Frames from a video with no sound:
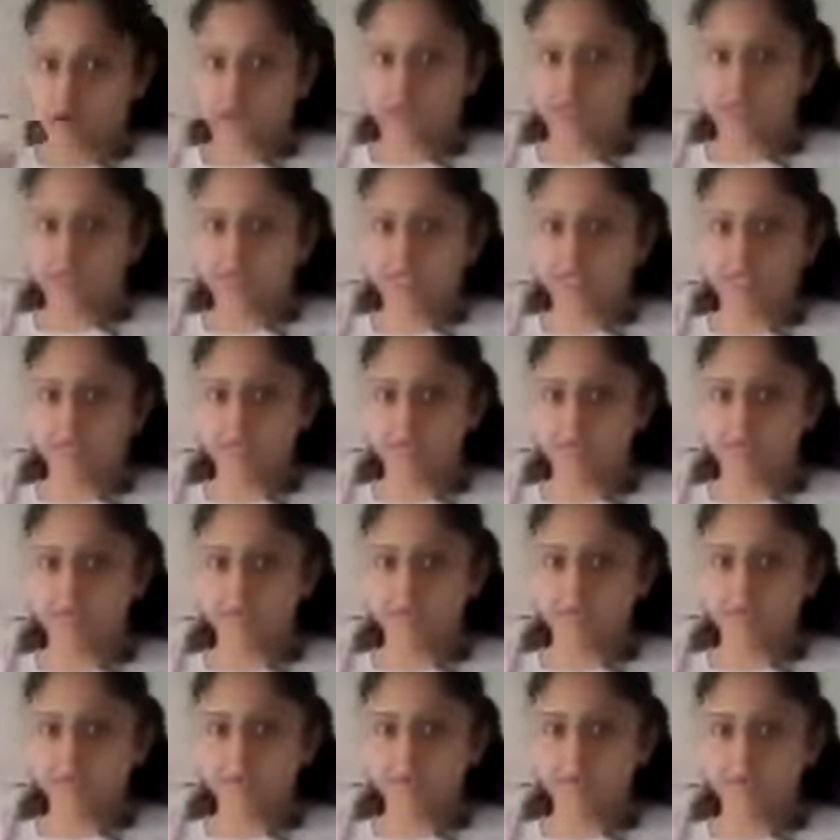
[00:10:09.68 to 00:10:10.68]
one place.
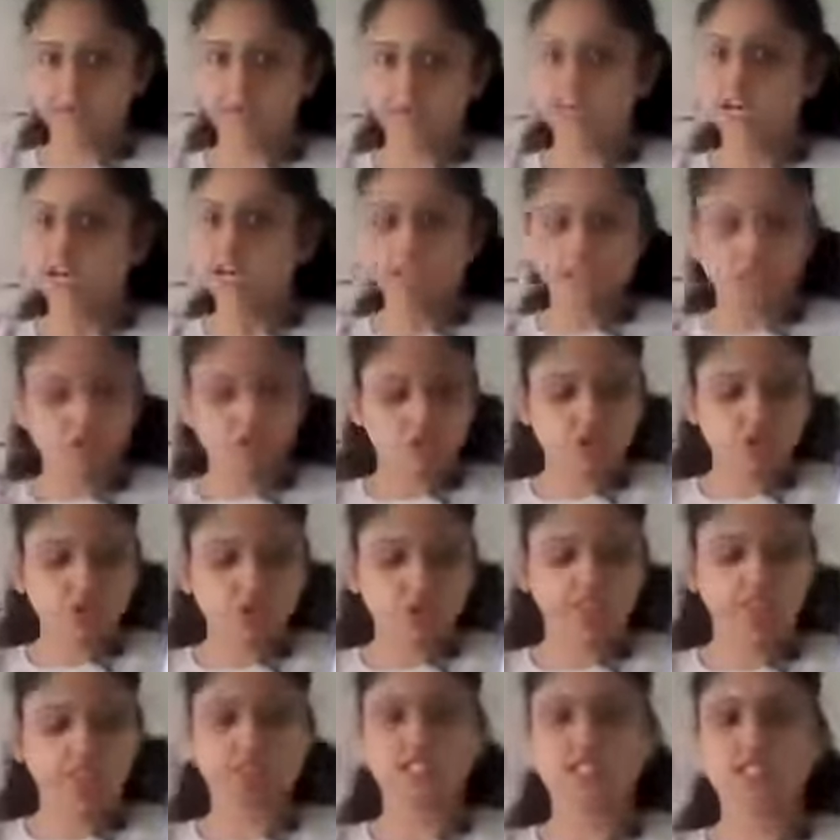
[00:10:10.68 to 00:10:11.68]
It is
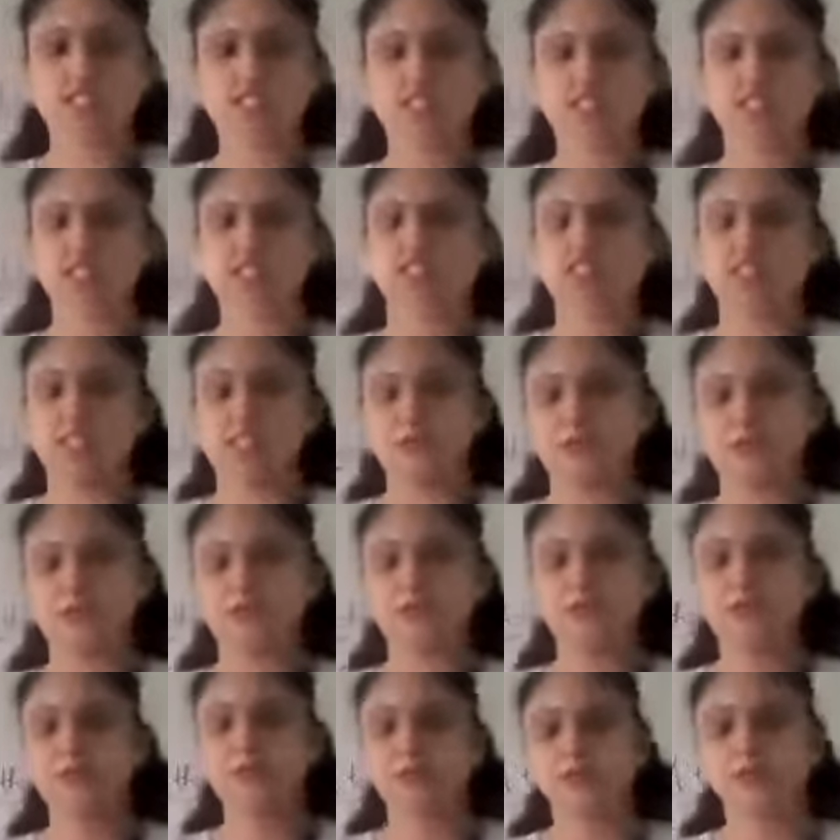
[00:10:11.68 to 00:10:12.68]
not necessary
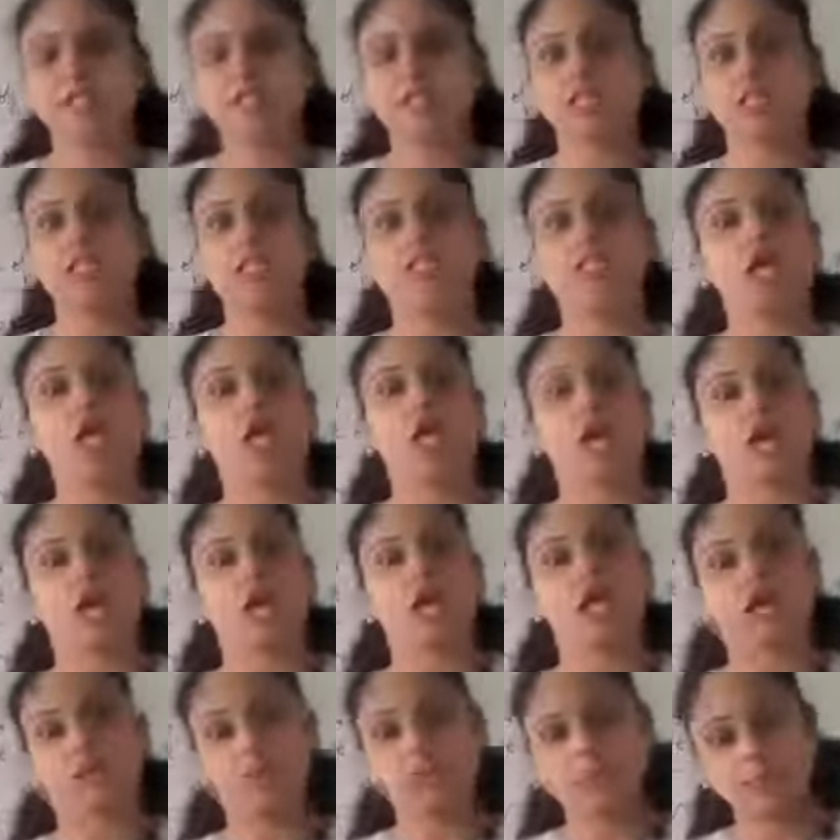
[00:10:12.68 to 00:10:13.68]

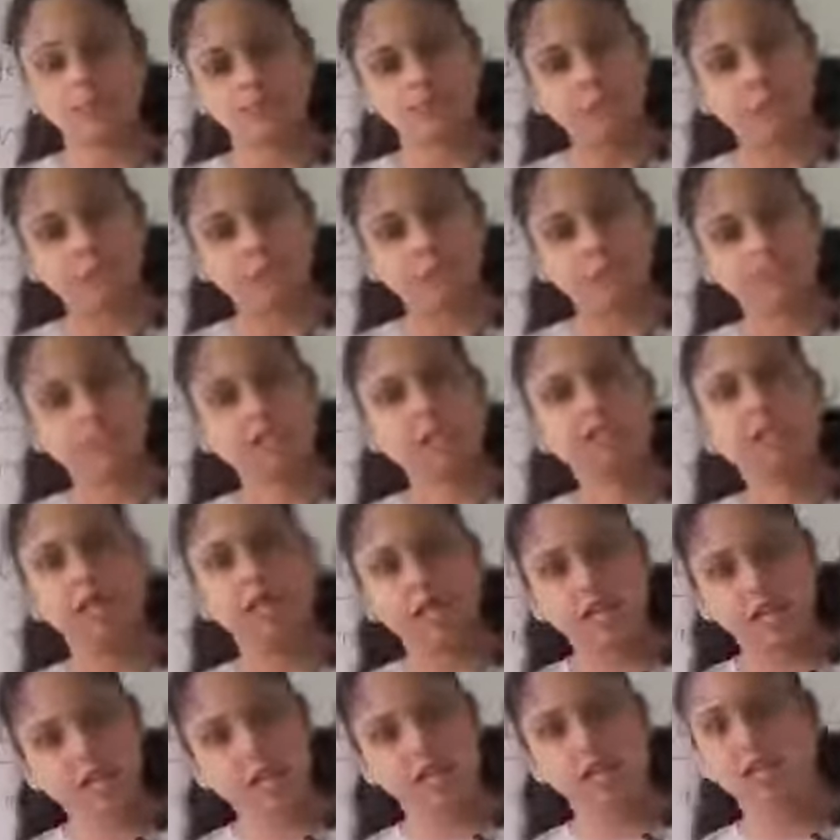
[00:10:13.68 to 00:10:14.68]
if it is
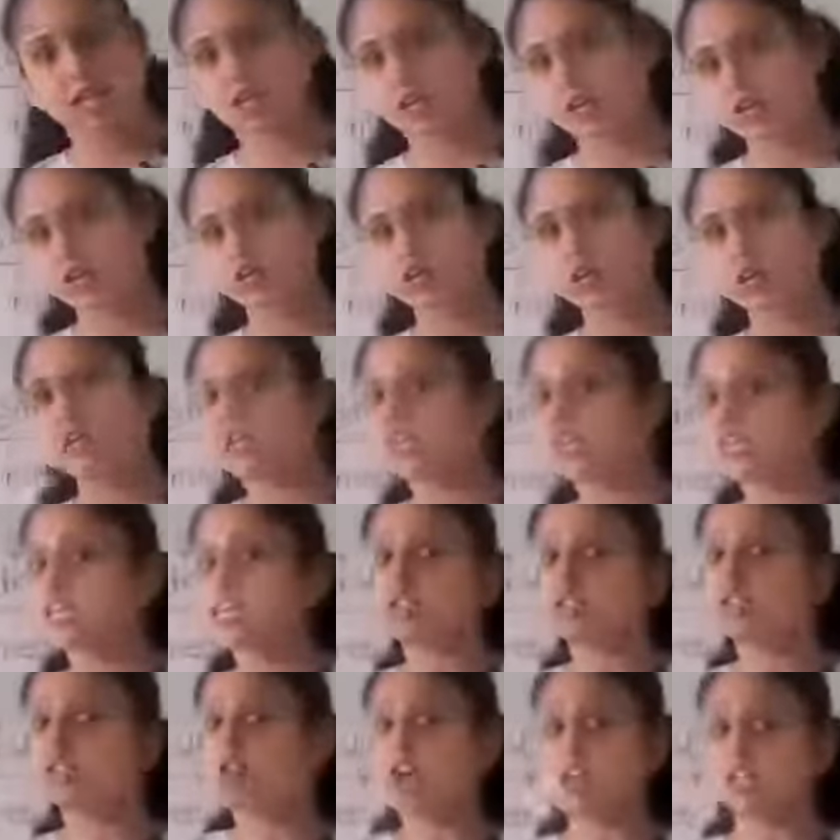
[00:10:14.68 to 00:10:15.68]
raining here. It
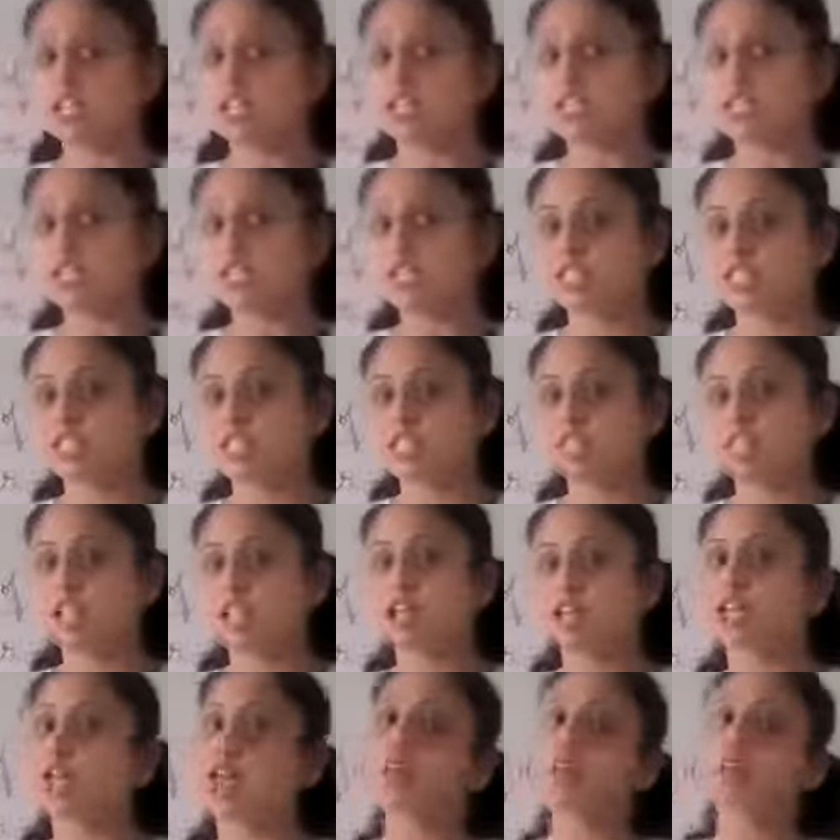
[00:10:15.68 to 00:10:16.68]
is not necessary
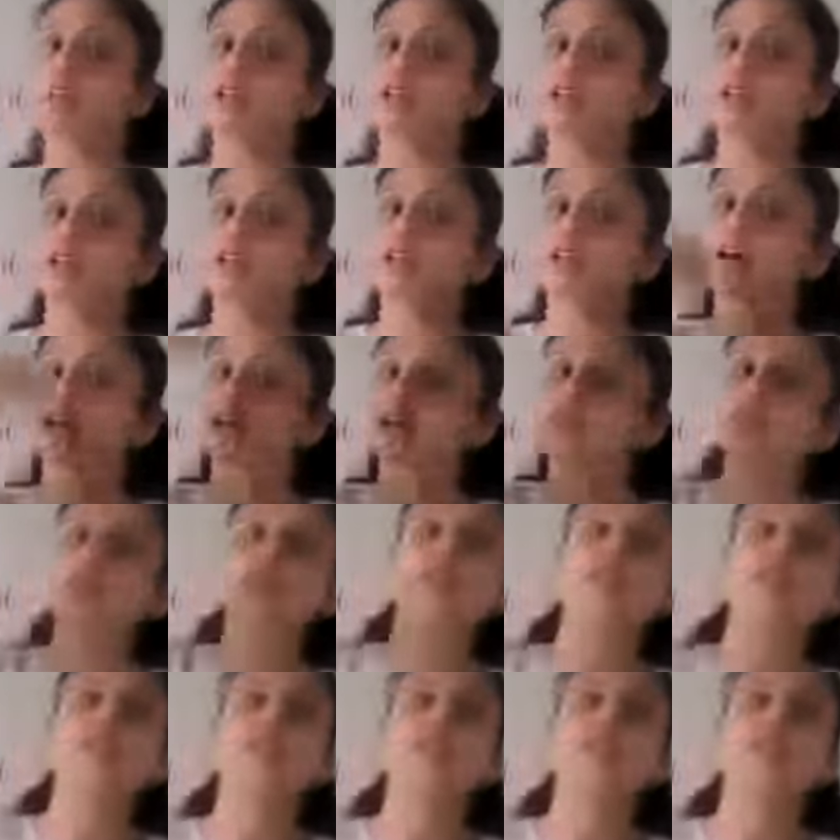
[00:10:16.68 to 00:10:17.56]
that at other